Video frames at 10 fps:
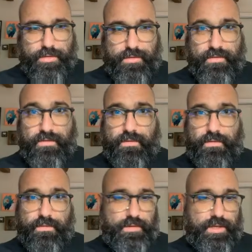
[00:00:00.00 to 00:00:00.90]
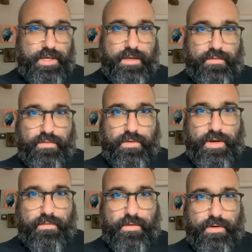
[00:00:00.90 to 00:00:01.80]
this is taking
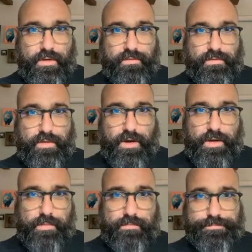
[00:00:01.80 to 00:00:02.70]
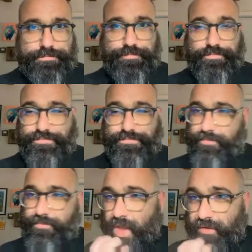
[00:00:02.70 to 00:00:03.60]
forever. Let's start it.
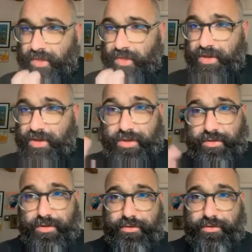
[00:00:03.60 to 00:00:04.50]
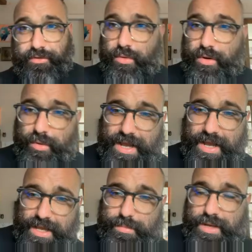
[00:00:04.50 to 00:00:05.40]
Everything runs a little slower when I
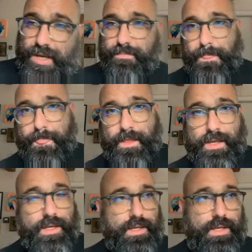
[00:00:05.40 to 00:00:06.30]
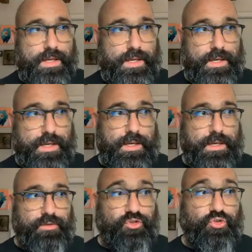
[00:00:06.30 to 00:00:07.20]
am
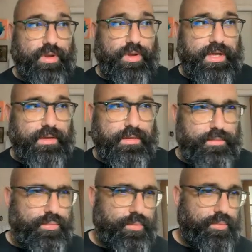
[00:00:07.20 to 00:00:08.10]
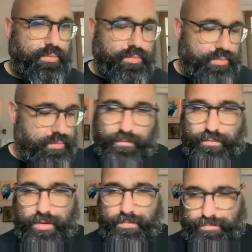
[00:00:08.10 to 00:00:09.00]
streaming
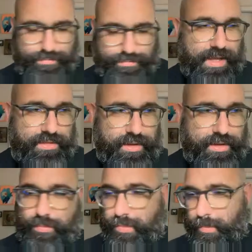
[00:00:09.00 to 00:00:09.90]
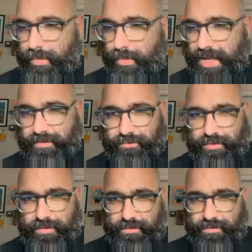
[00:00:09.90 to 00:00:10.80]
for I think pretty obvious
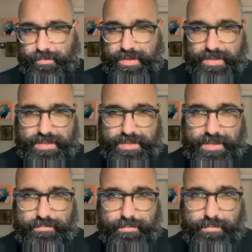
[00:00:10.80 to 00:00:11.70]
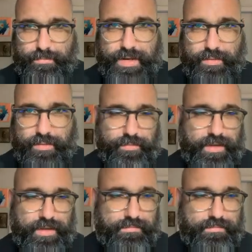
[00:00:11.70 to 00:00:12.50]
reasons, but bear with me.